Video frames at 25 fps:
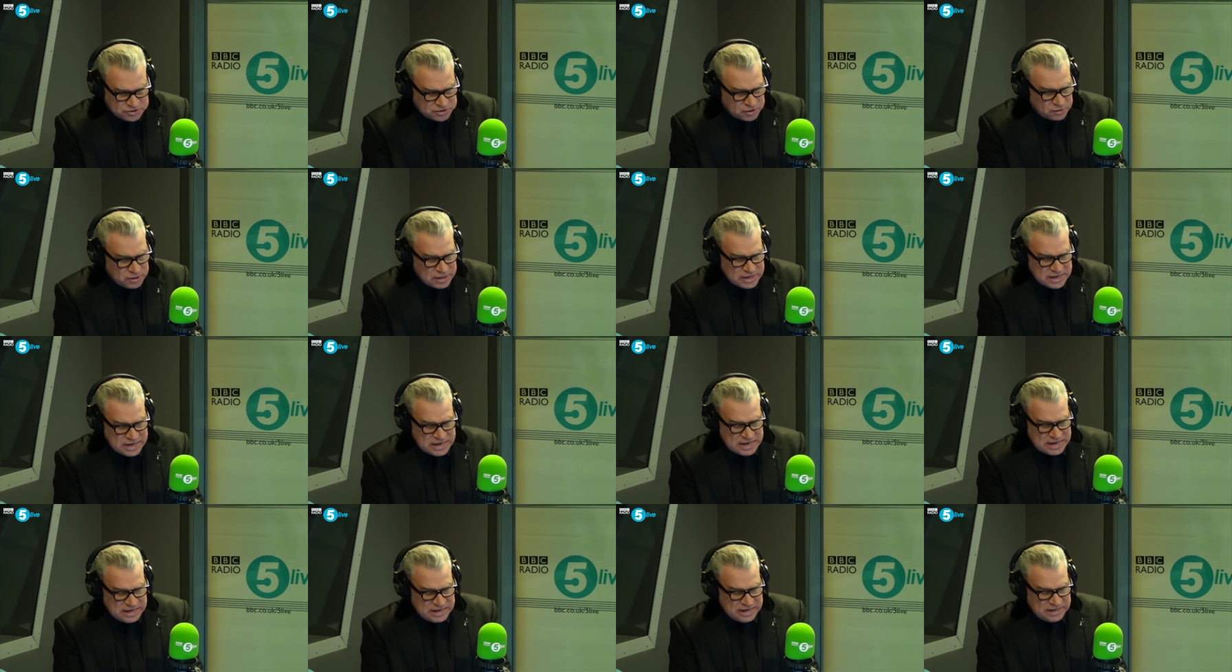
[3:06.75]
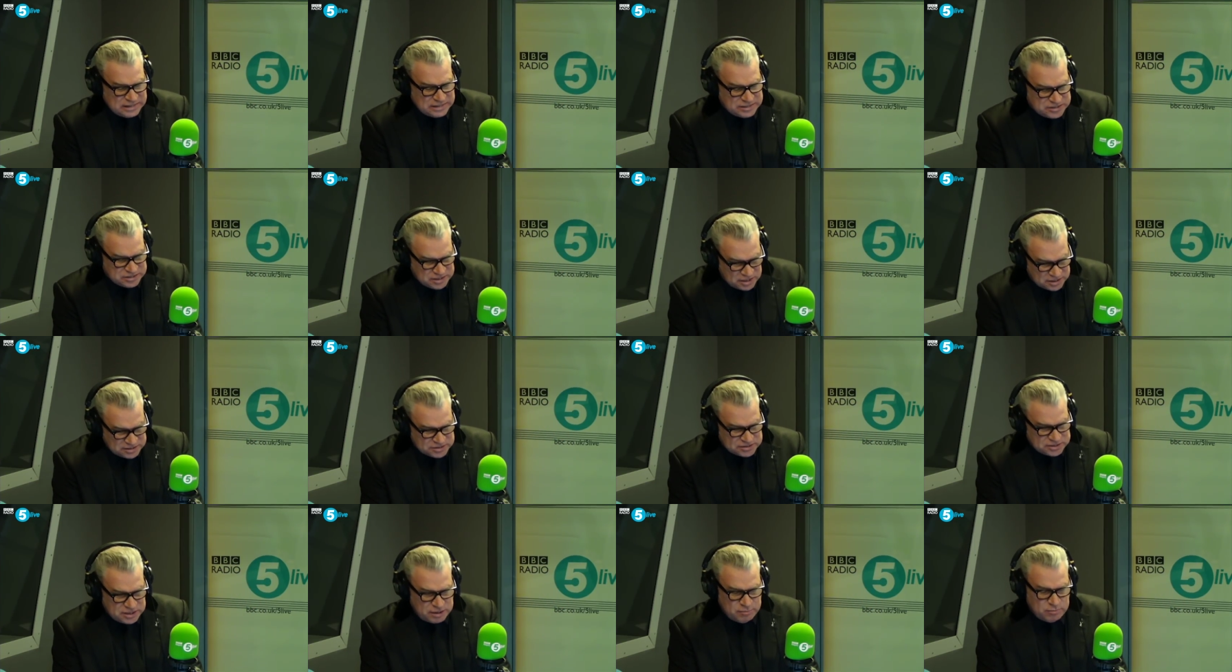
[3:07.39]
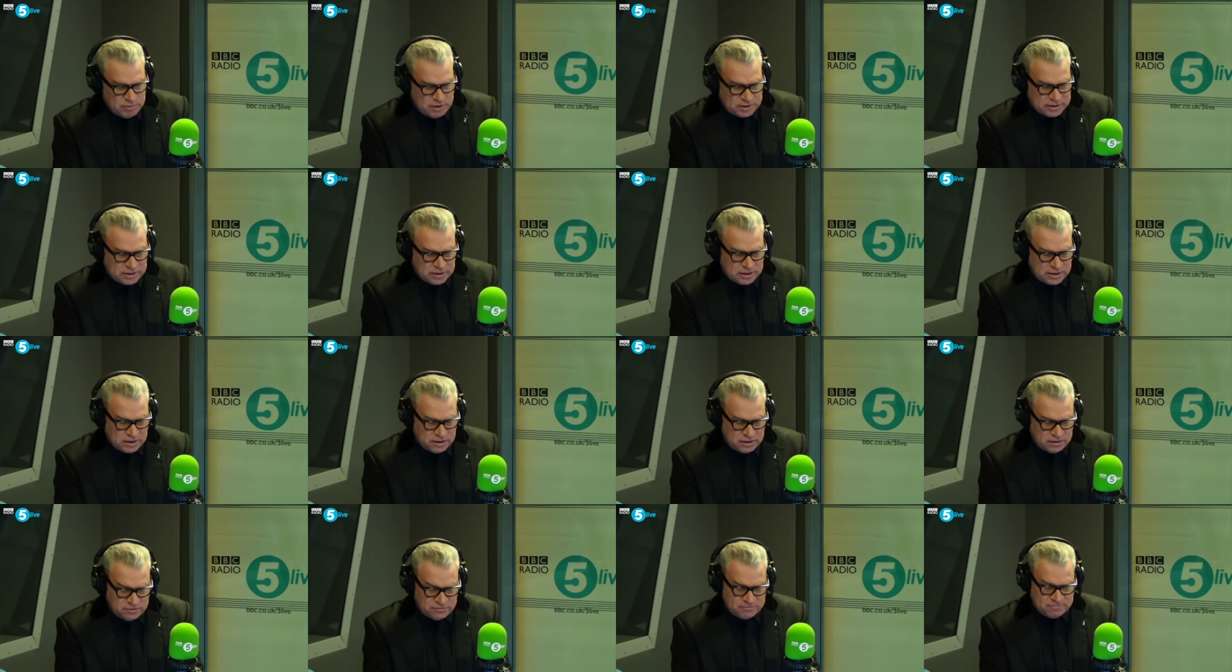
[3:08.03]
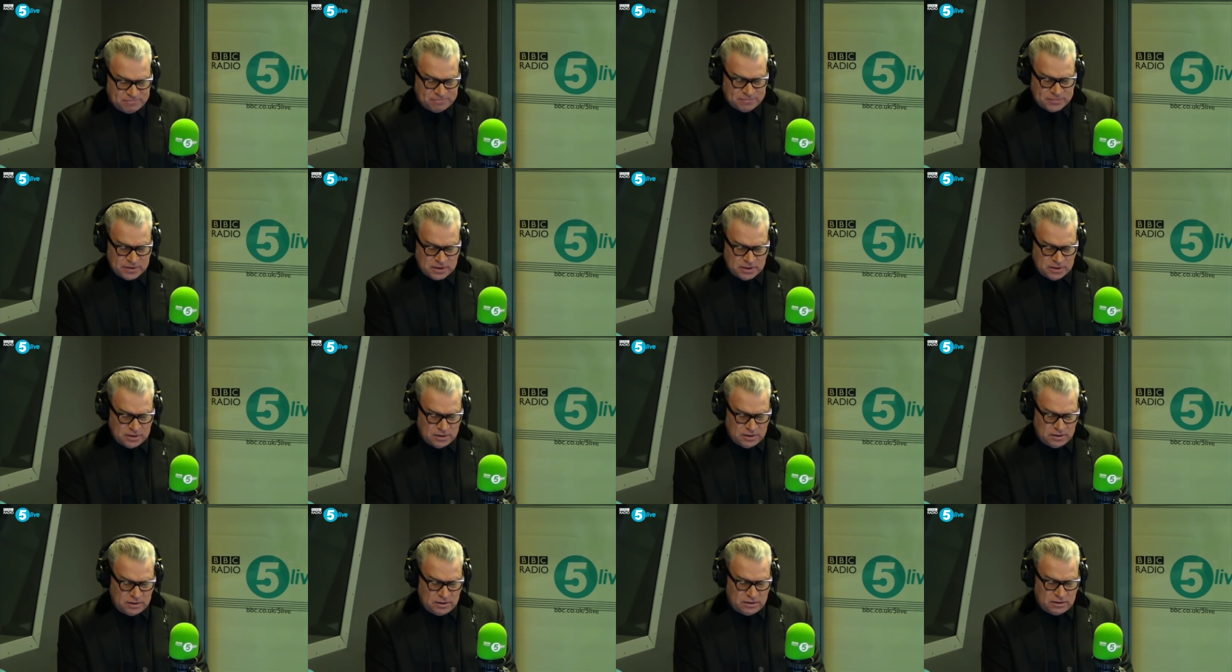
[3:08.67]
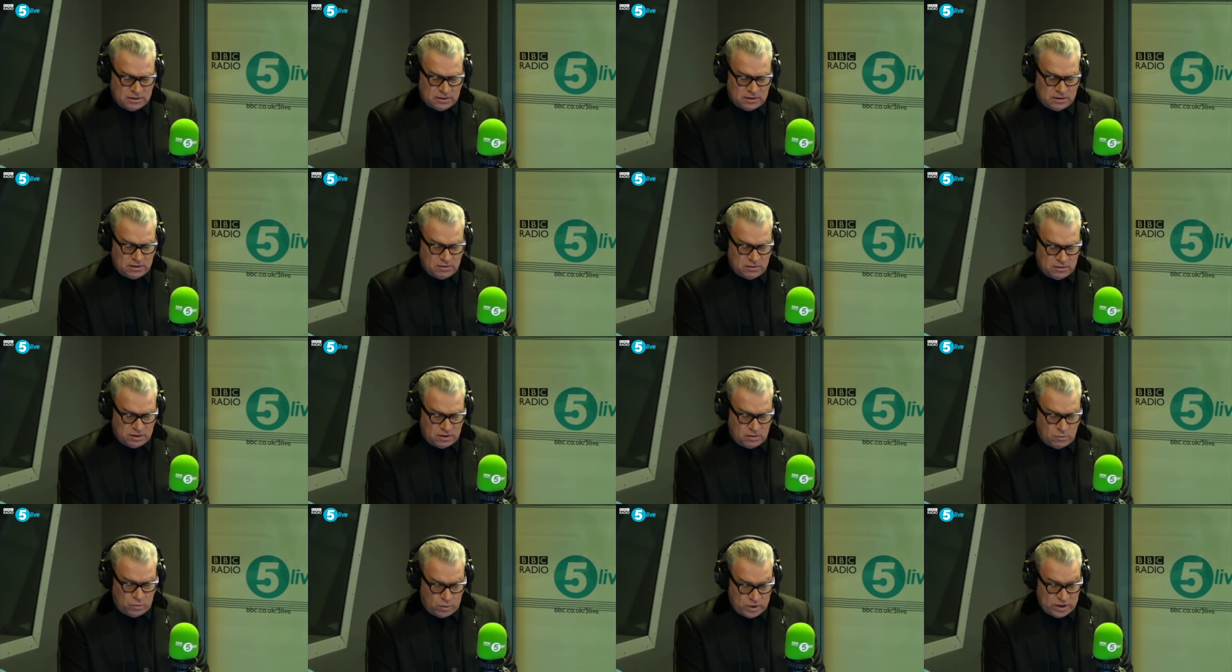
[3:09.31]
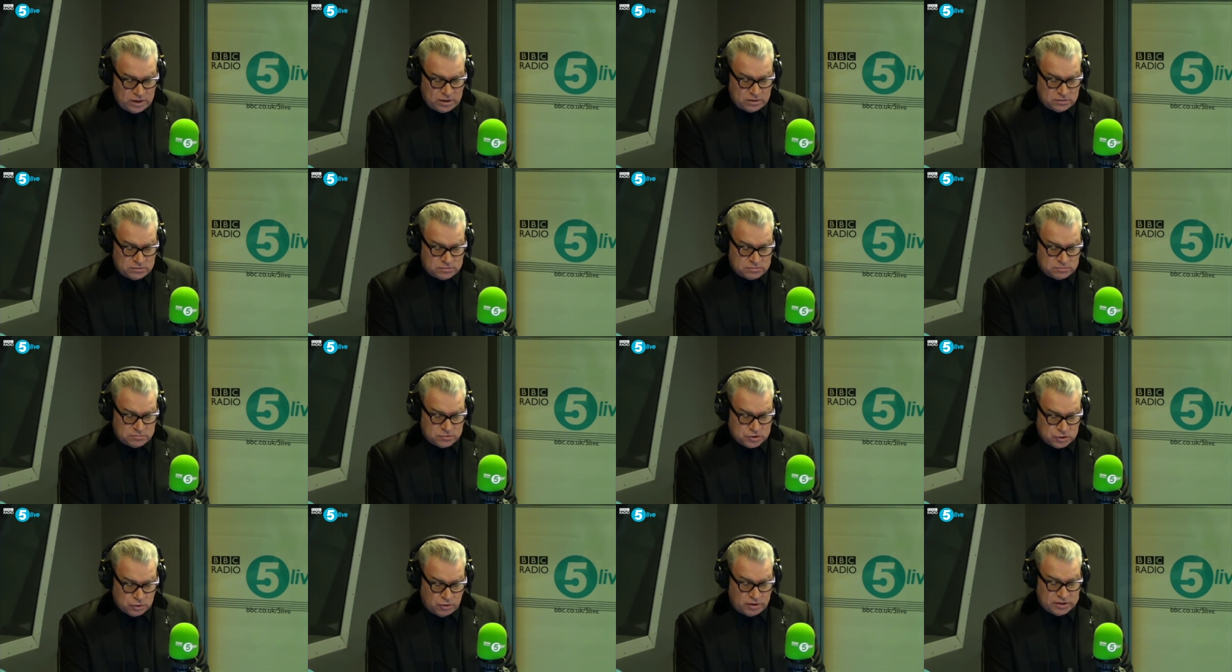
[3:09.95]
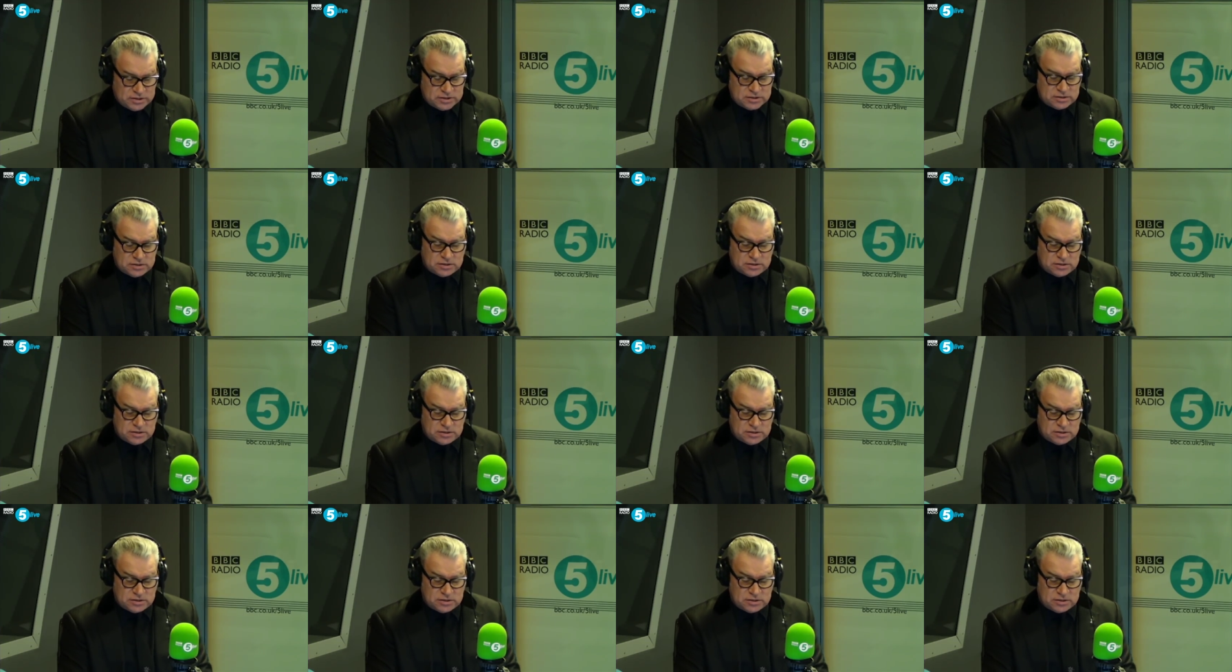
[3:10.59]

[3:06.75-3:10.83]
So it does seem like a kind of a, a weird choice.